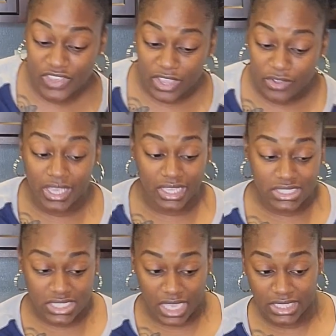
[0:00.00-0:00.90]
very
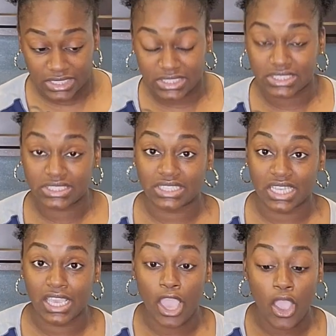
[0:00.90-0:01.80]
excited to
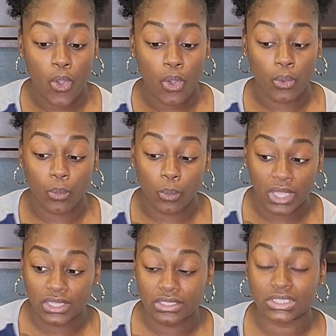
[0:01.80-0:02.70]
see
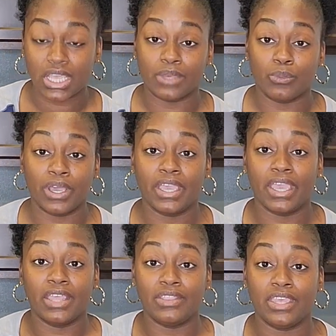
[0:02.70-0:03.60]
what looks like what,
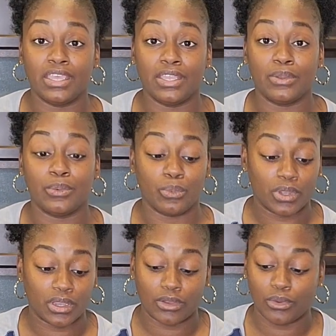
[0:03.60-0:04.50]
and then
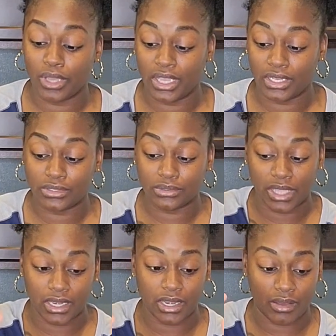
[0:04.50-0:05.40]
we're gonna go ahead and do
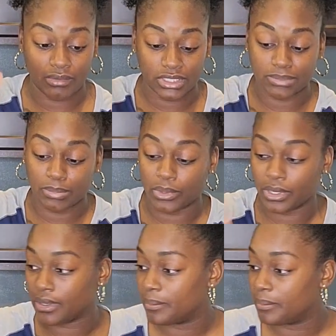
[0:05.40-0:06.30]
that now. Let's pour it